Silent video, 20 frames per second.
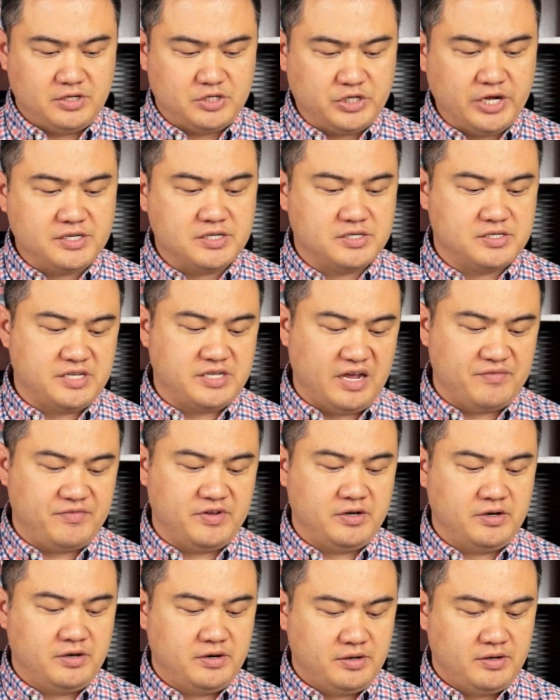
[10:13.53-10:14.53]
change is
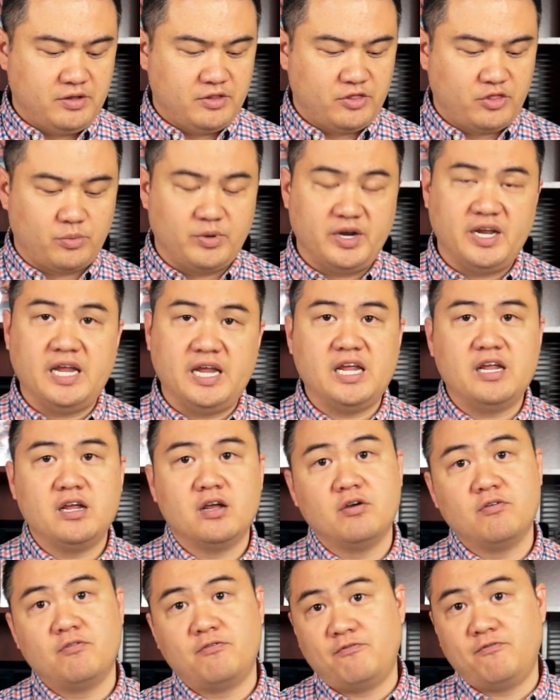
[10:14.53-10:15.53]
7, 3,
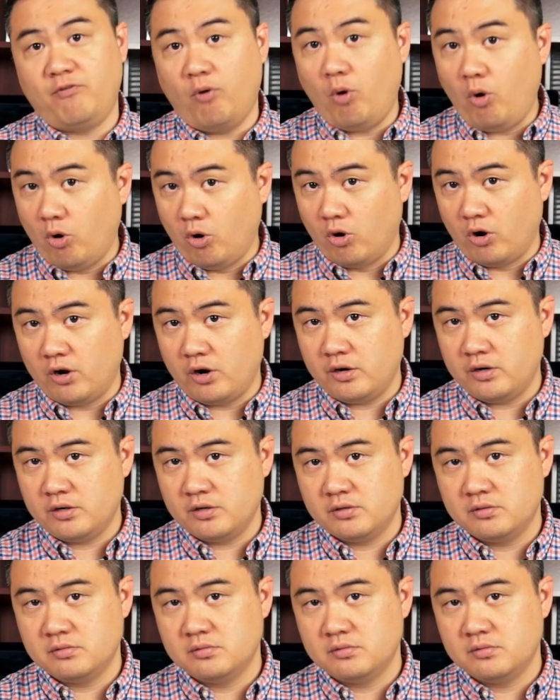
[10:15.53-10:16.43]
4,